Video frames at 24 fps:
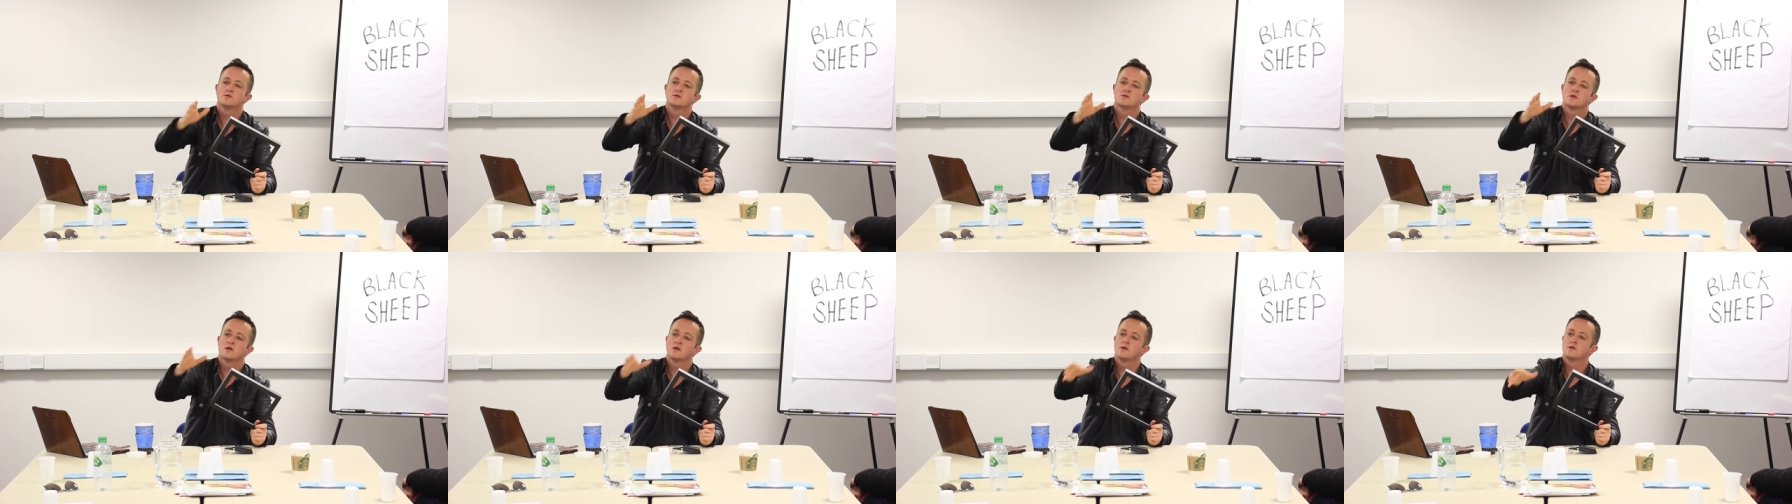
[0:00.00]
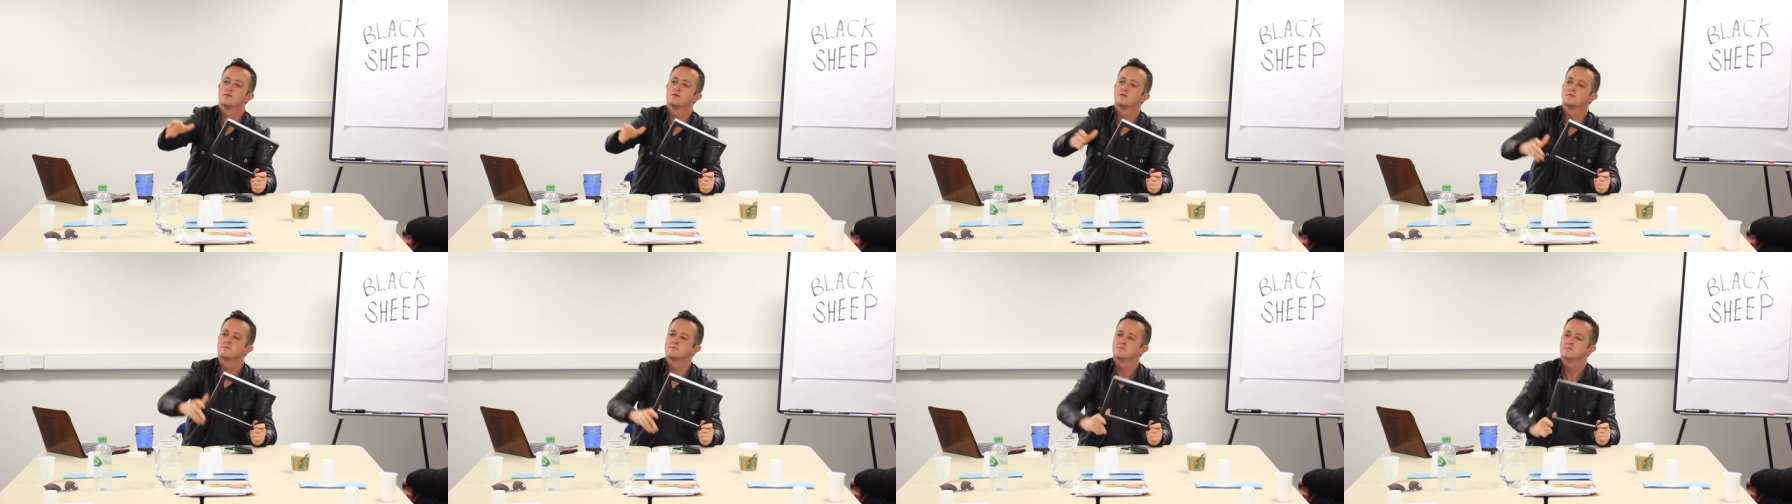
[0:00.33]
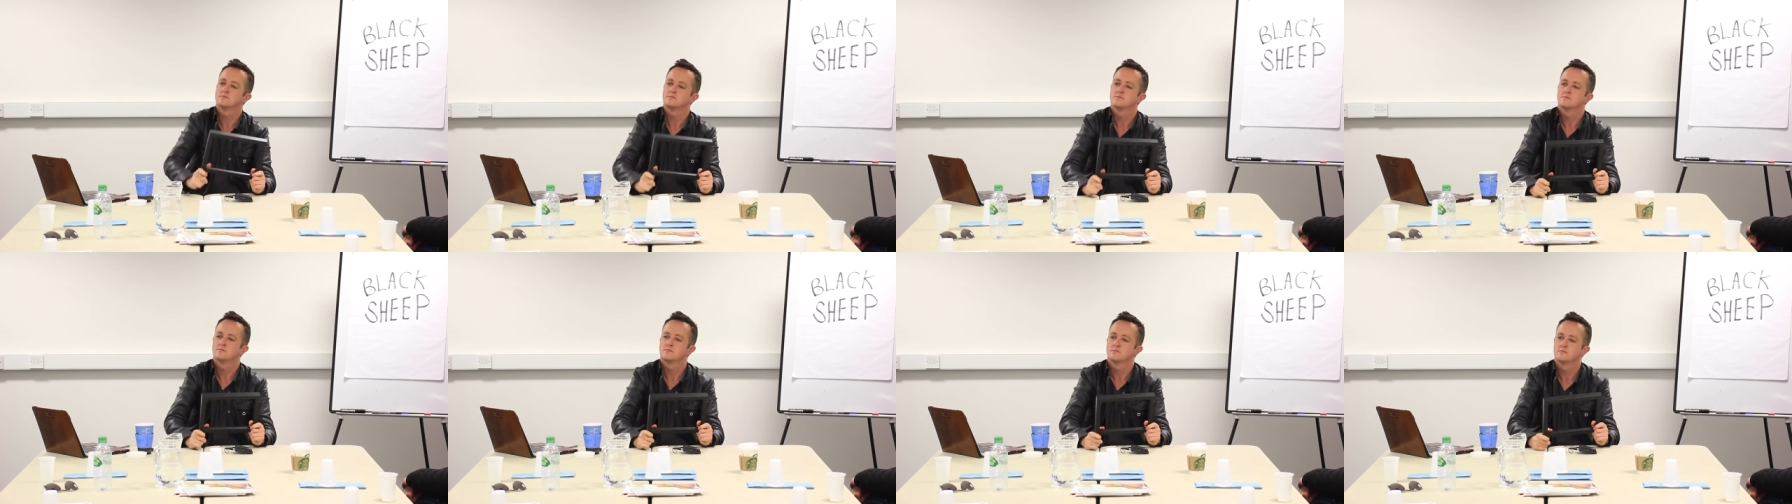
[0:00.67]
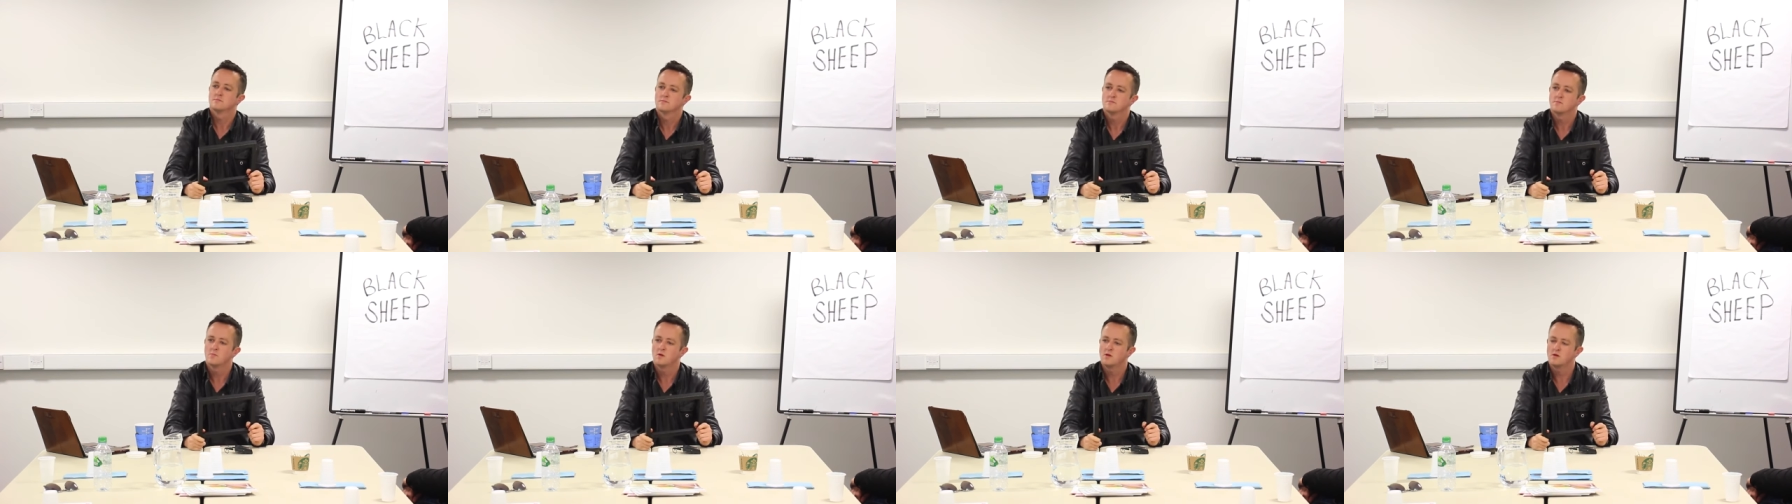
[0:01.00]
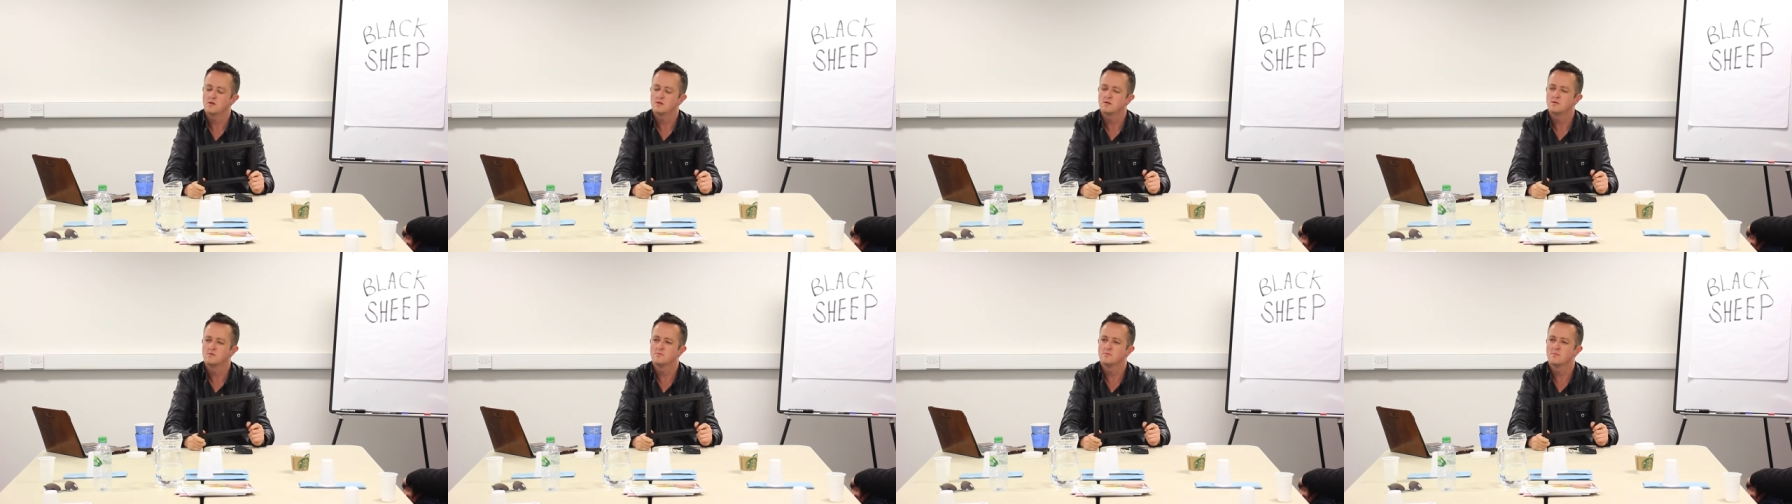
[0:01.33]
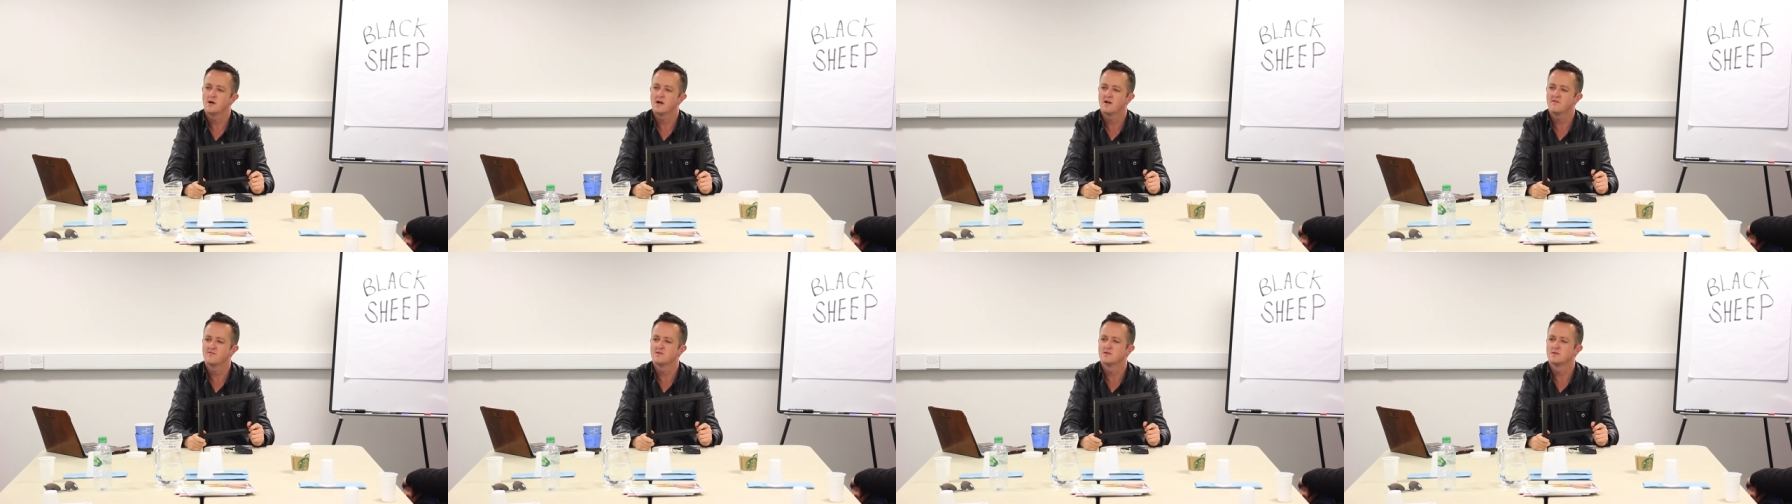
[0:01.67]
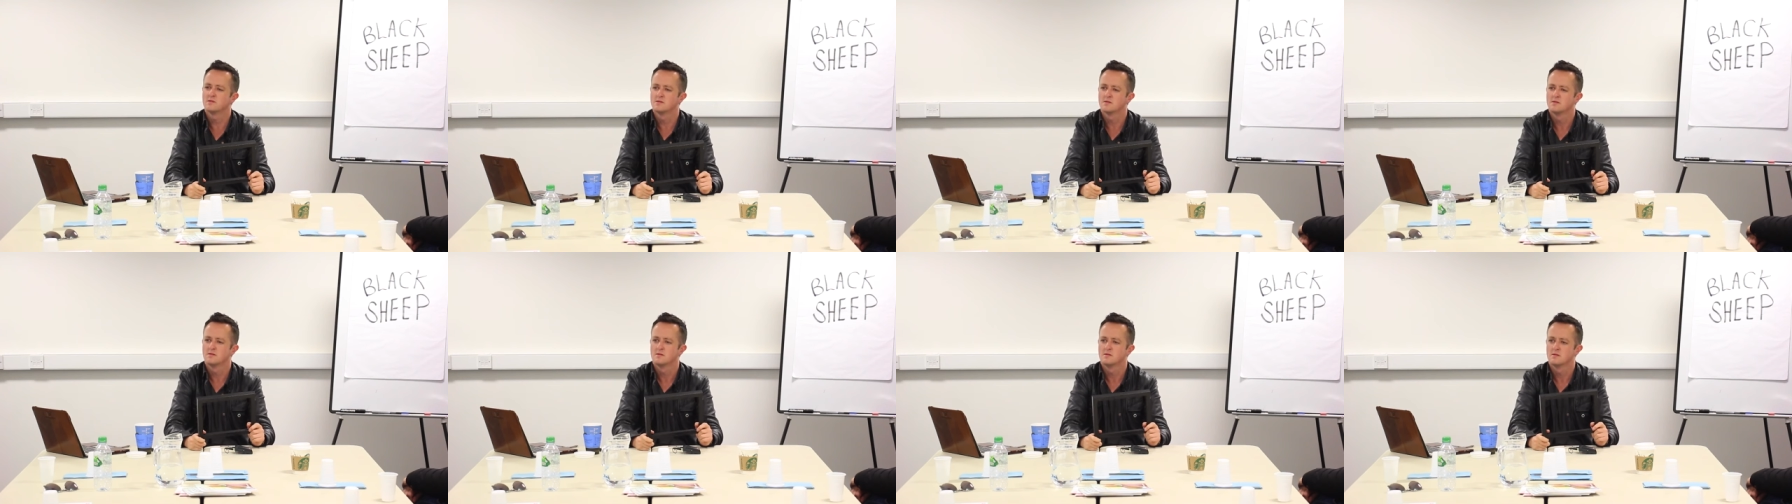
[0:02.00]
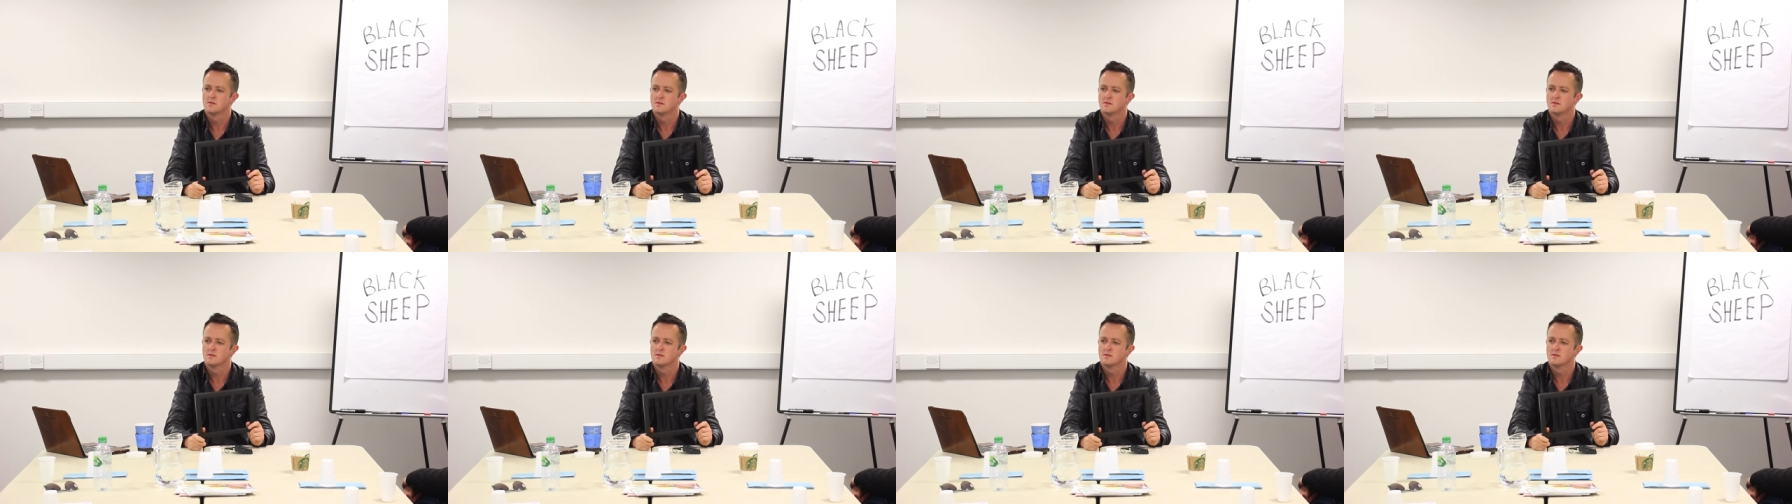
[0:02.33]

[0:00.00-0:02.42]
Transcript: single? Why aren't you married?